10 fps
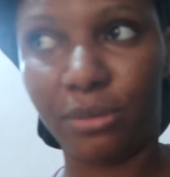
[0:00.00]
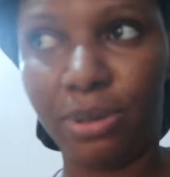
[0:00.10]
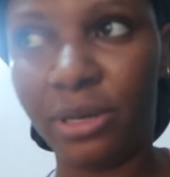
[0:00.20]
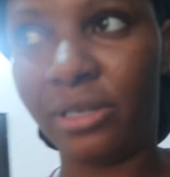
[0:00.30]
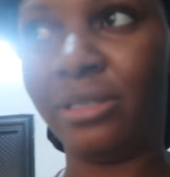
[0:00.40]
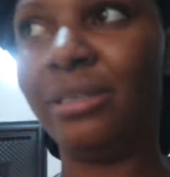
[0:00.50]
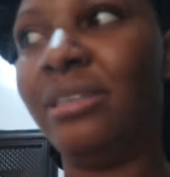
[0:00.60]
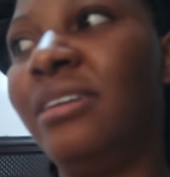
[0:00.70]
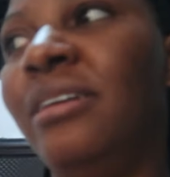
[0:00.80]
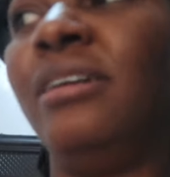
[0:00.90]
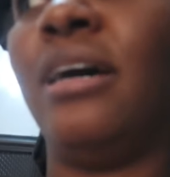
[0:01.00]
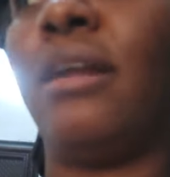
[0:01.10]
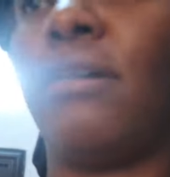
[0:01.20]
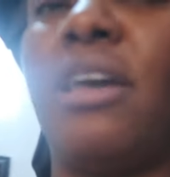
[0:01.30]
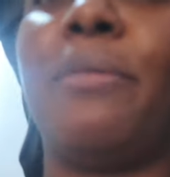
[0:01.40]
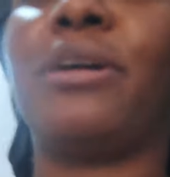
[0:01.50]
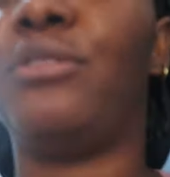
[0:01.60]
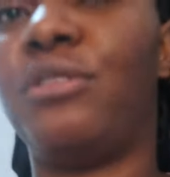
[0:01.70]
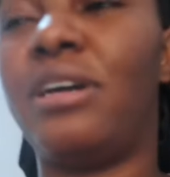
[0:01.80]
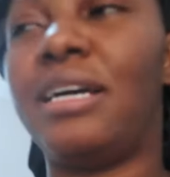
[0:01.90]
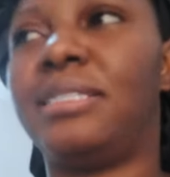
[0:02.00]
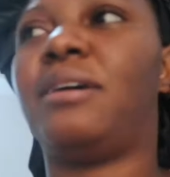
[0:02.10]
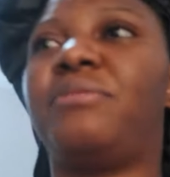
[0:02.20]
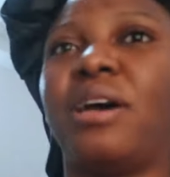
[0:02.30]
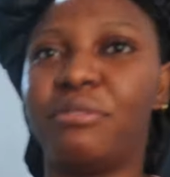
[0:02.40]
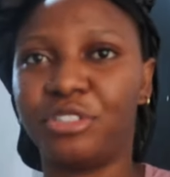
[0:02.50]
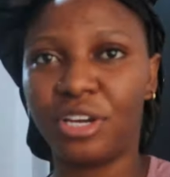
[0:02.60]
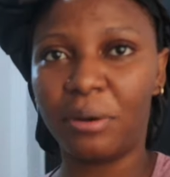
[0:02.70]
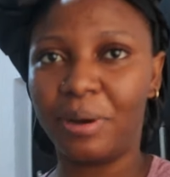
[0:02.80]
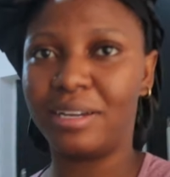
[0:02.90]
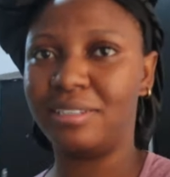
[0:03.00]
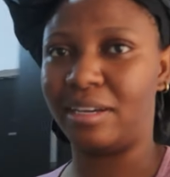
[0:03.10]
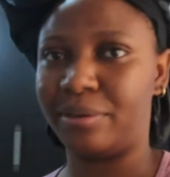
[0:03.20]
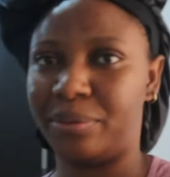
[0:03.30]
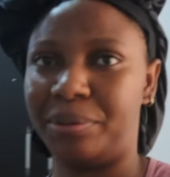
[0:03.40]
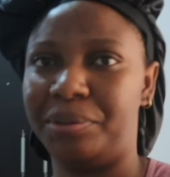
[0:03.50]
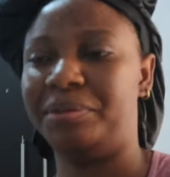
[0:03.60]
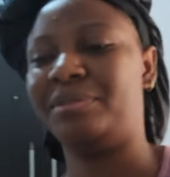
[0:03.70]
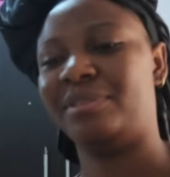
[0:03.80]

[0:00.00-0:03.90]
up, and I'll get back to you guys after I've showered and off.